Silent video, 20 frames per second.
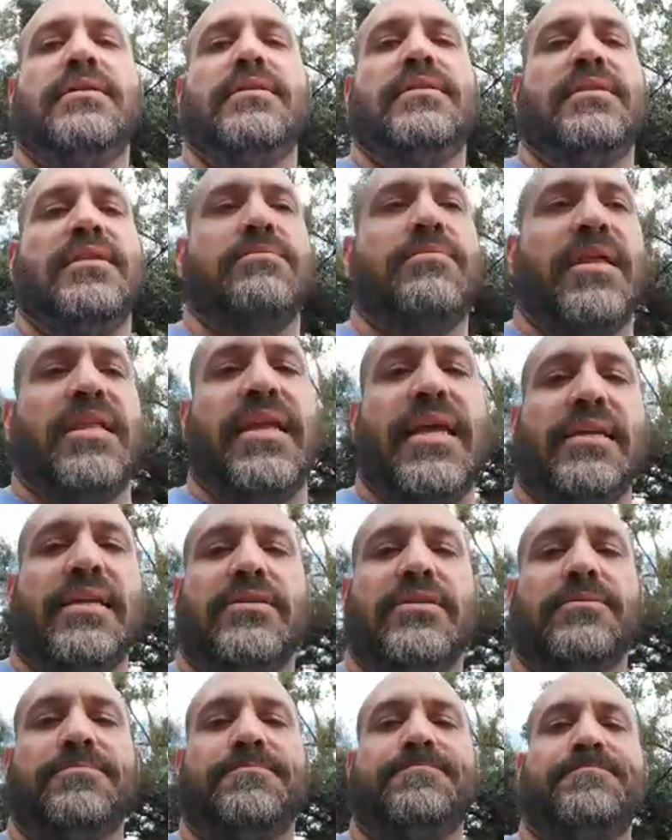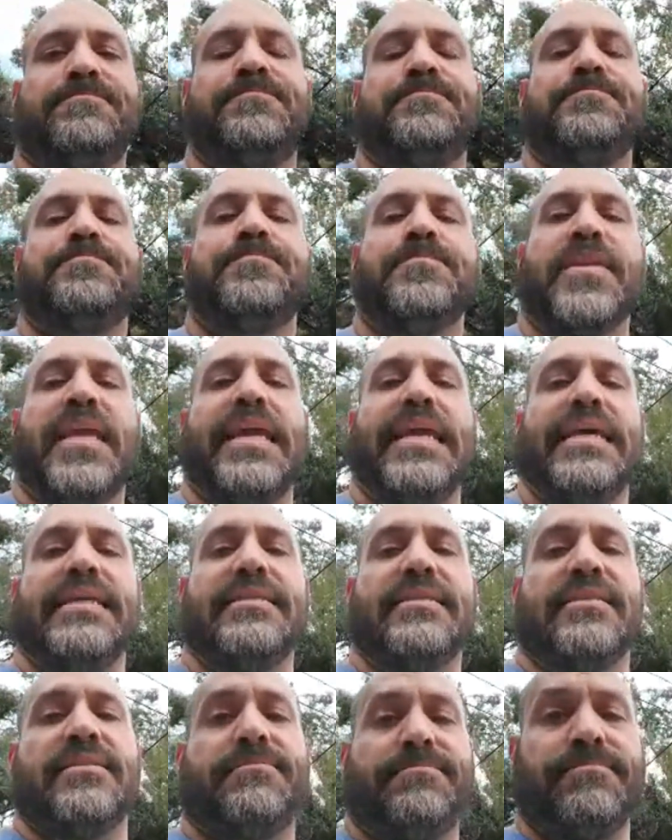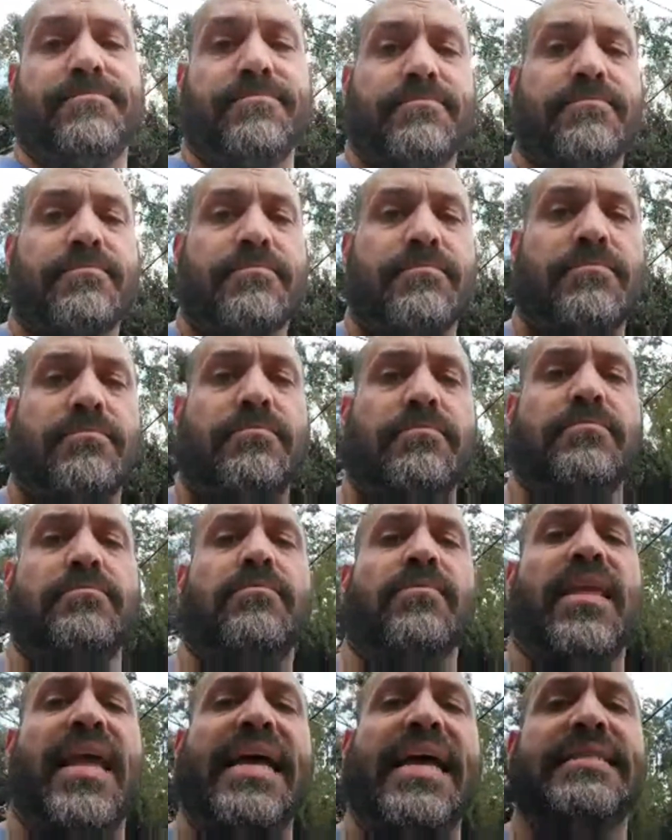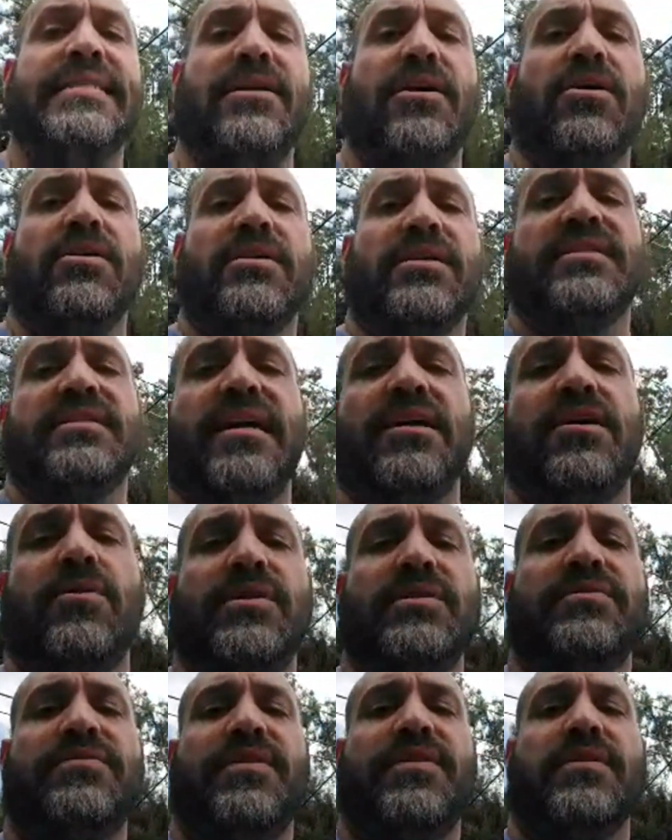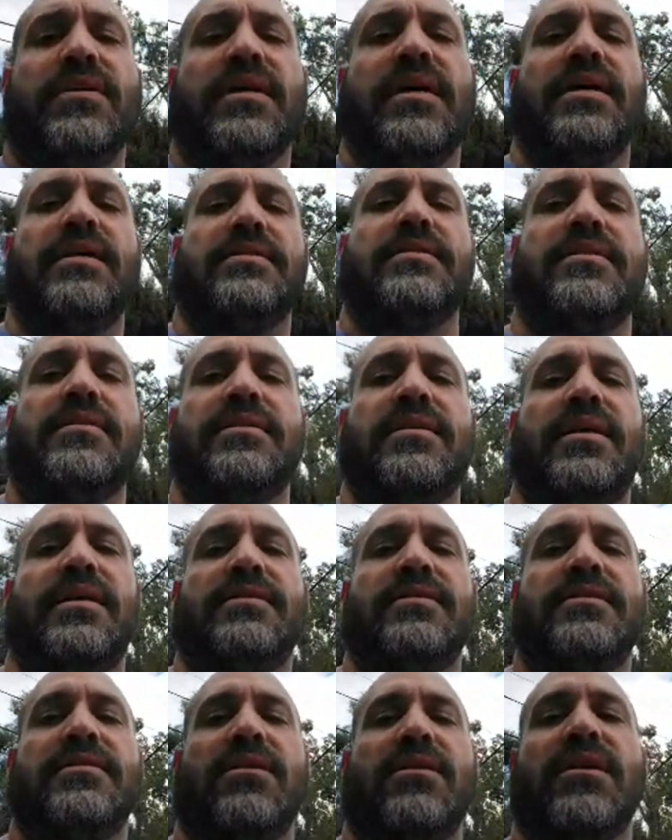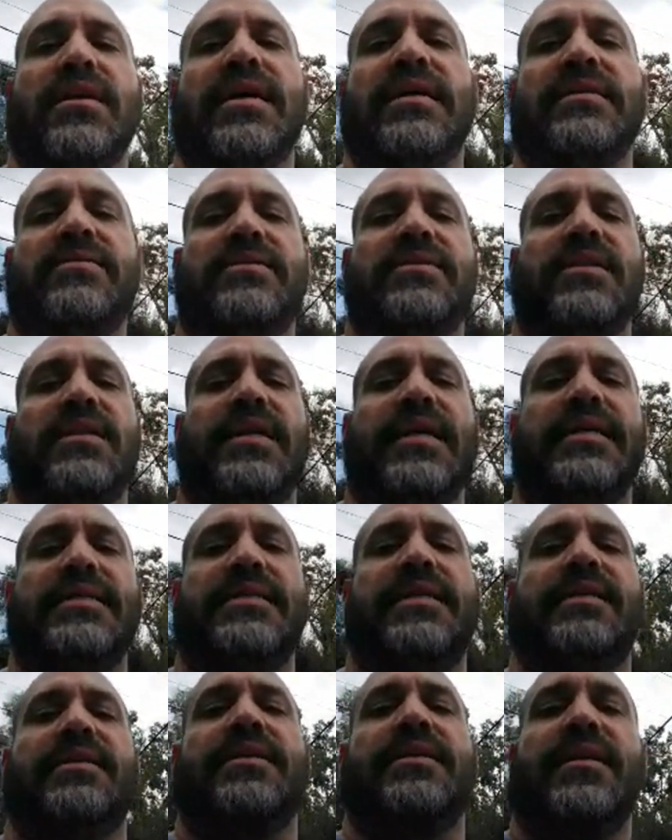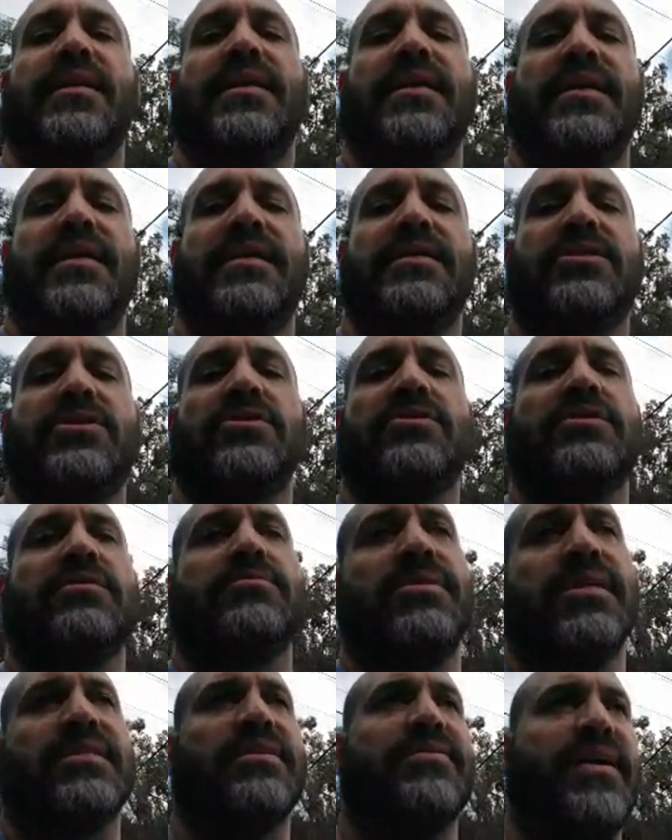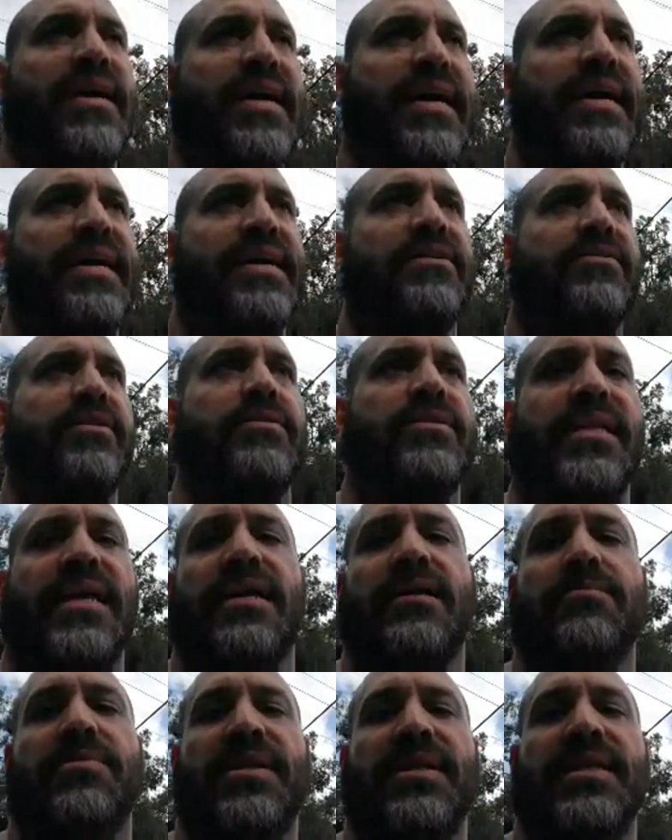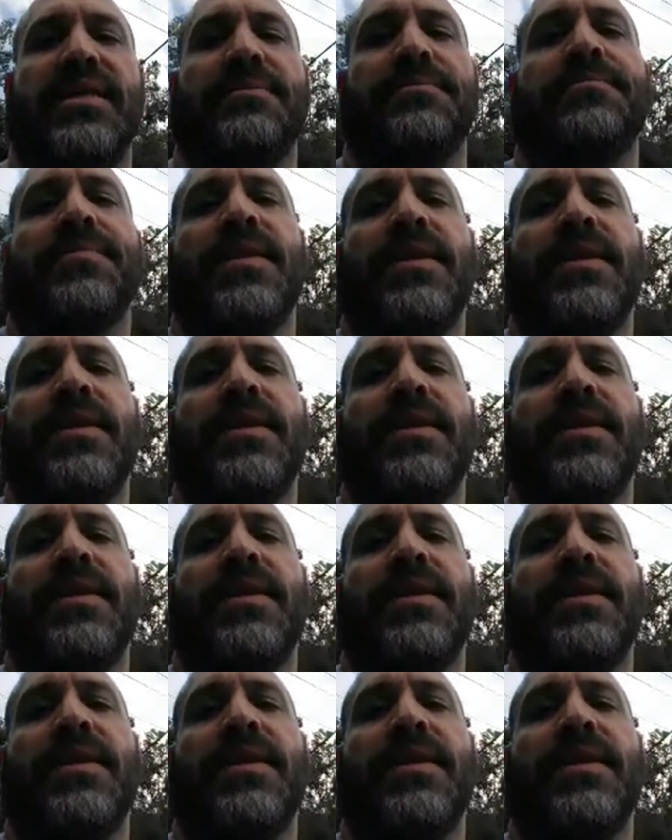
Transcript: Says Belly Under. KS. As an artist, I always felt contests are kind of a silly idea. It's too subjective. I agree with that completely.